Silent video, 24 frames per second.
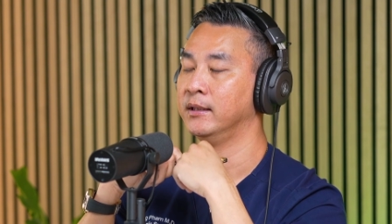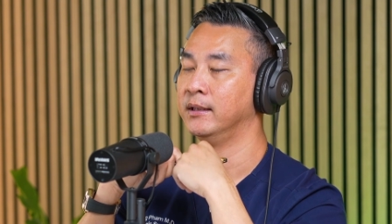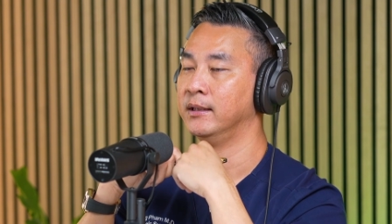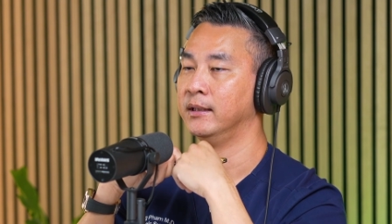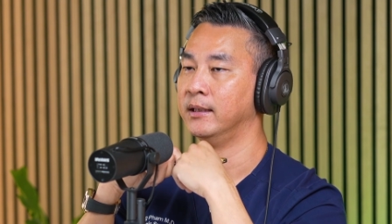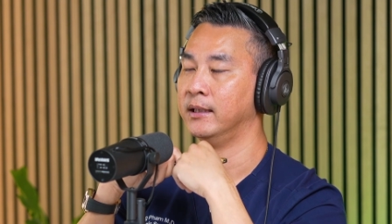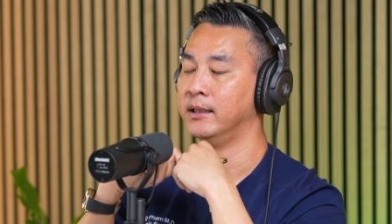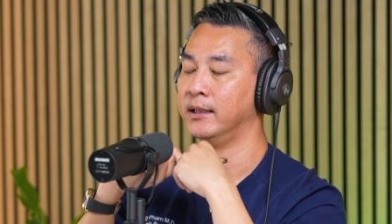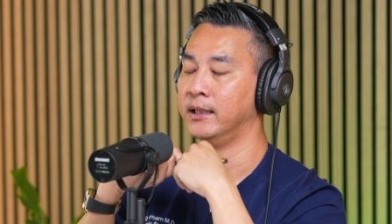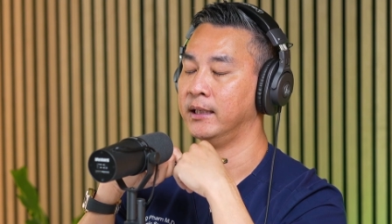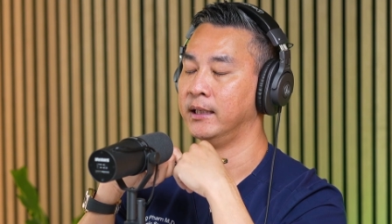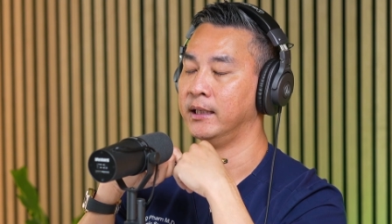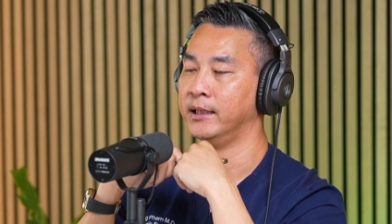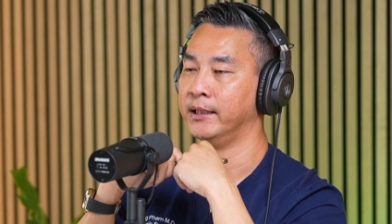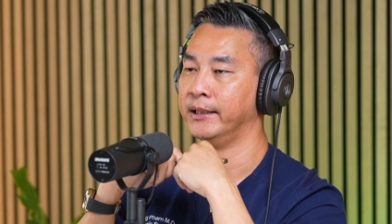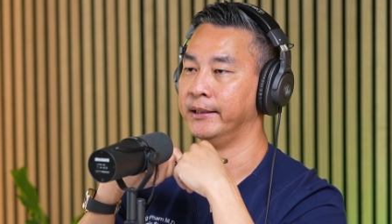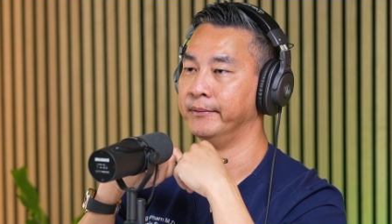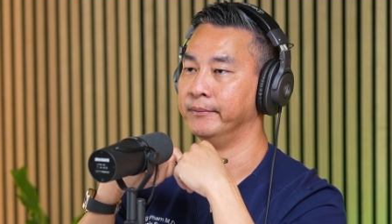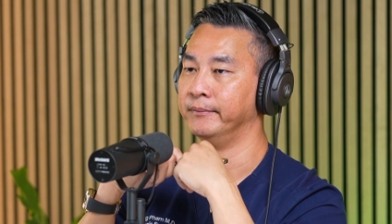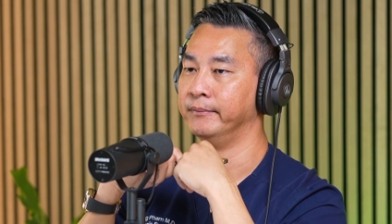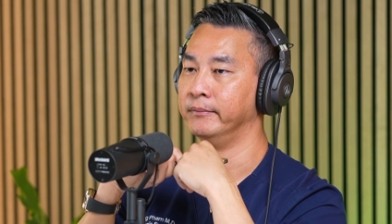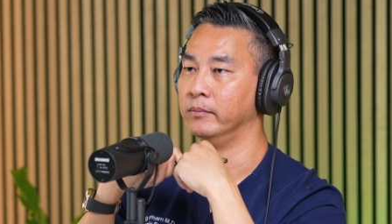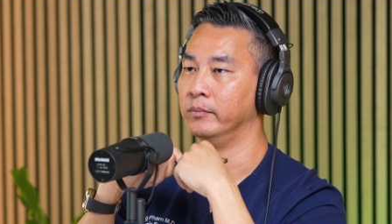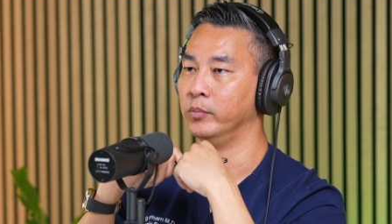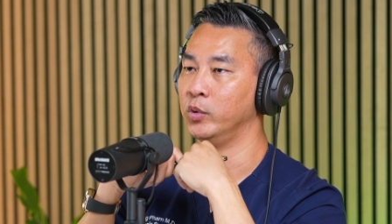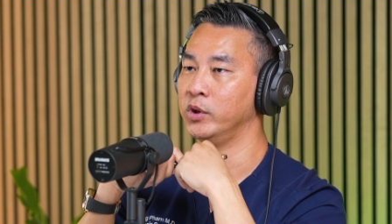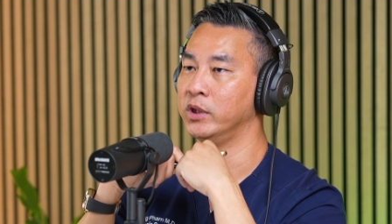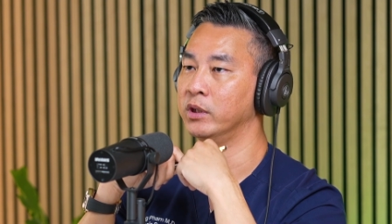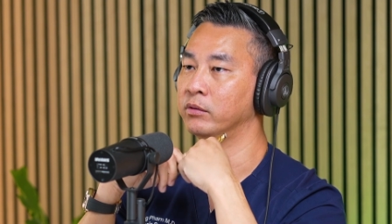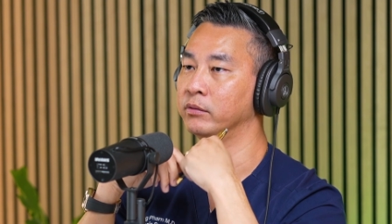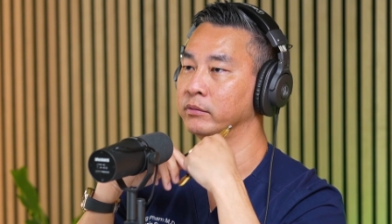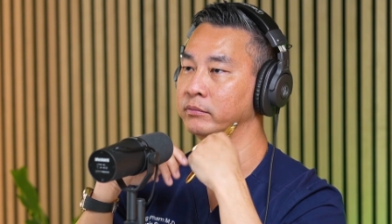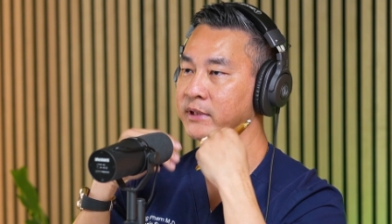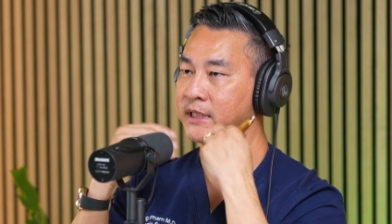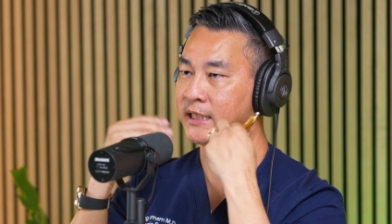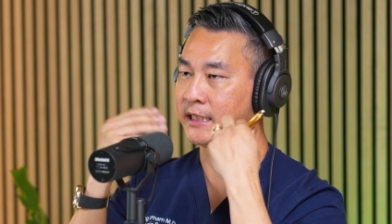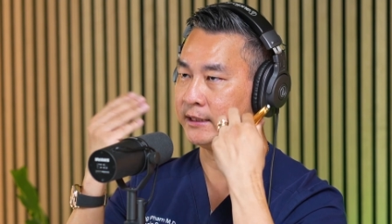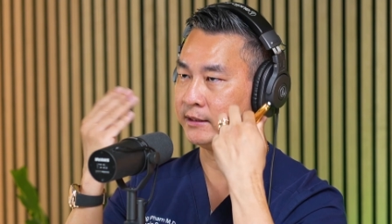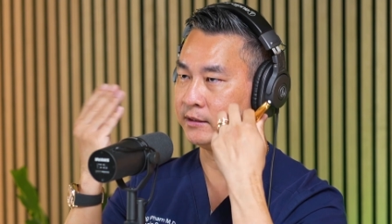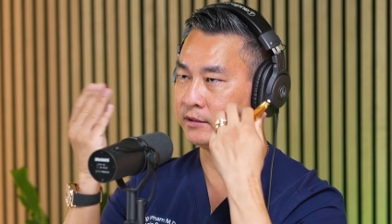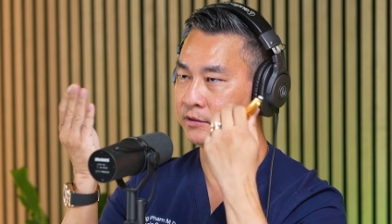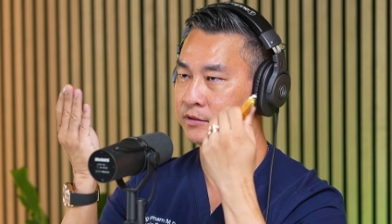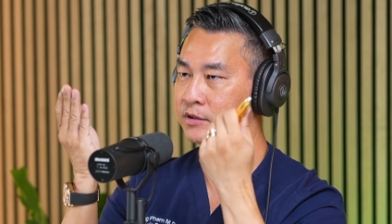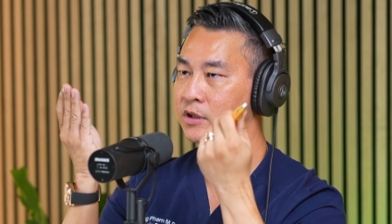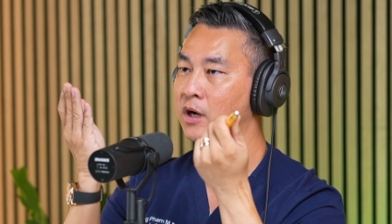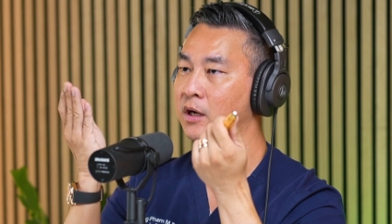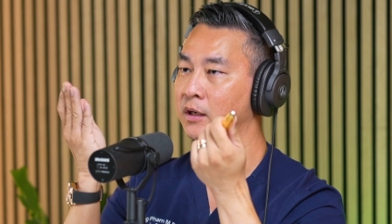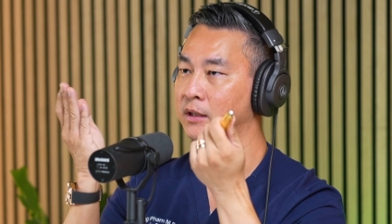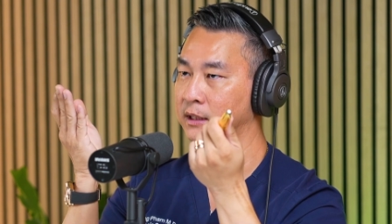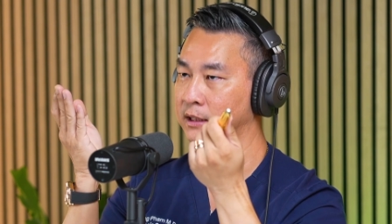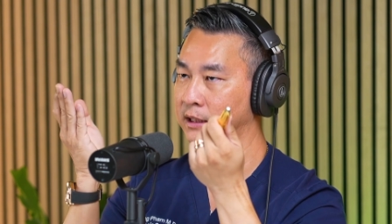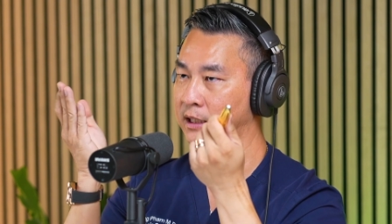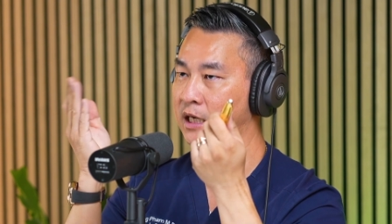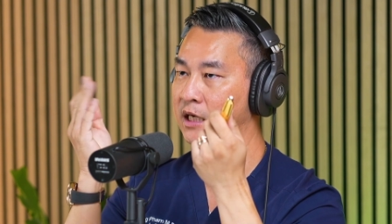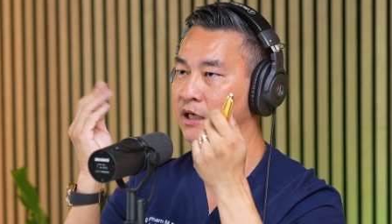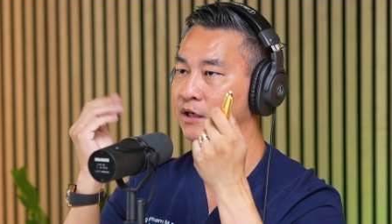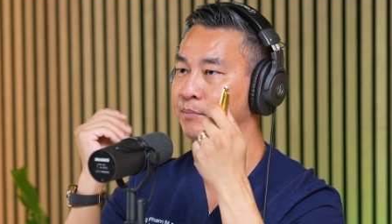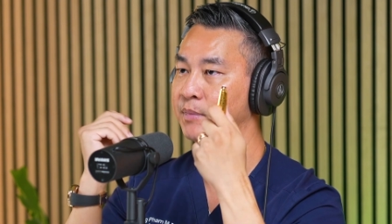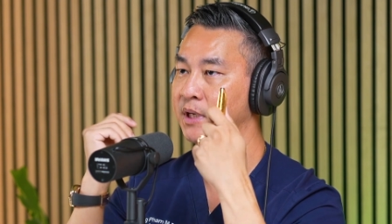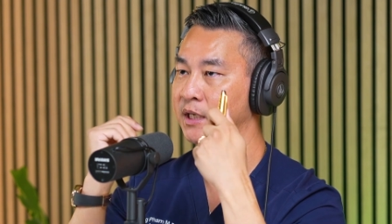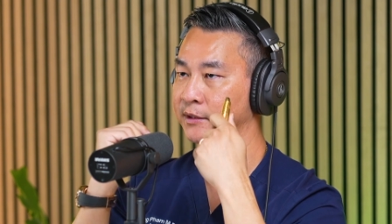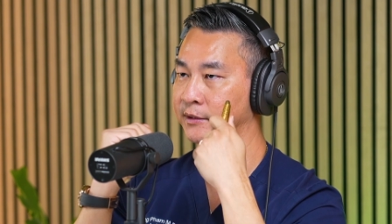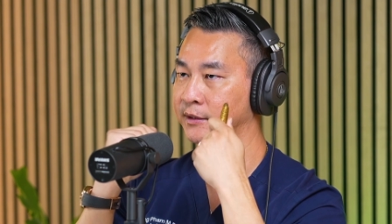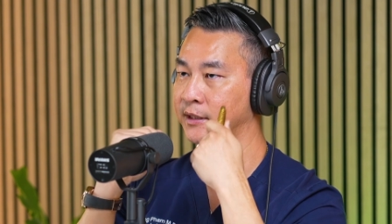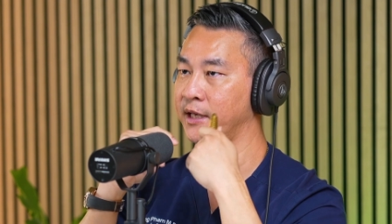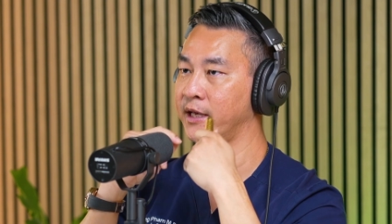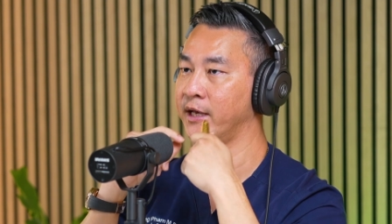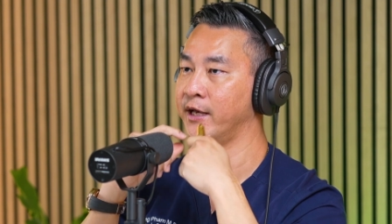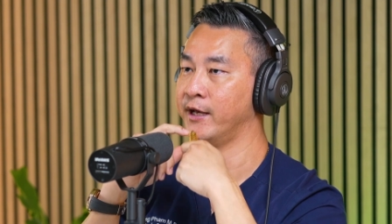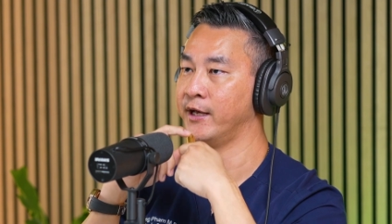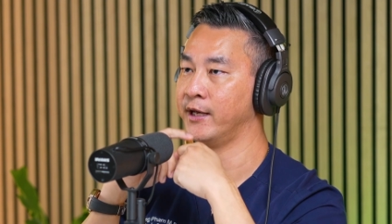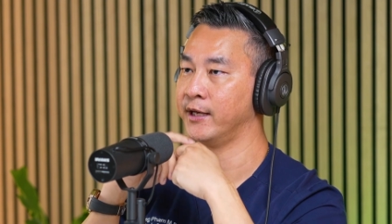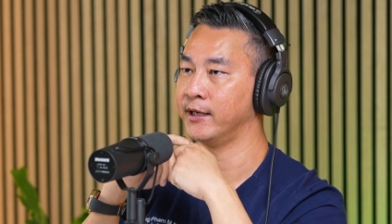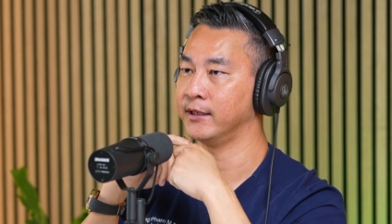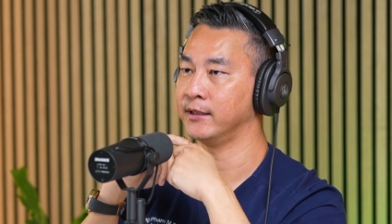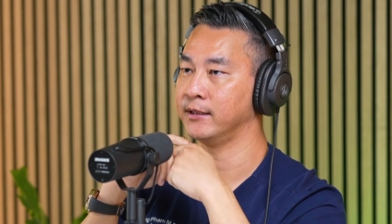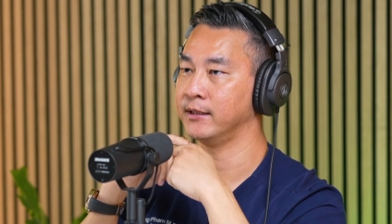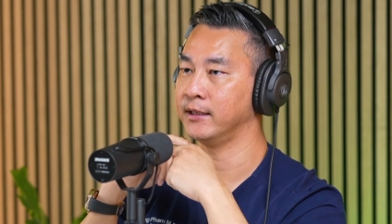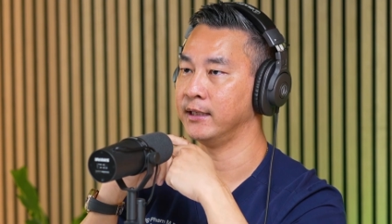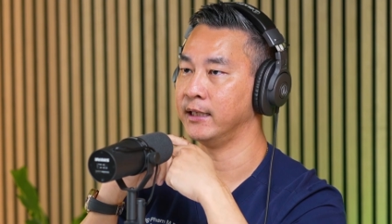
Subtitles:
we don't tend to talk a lot about that.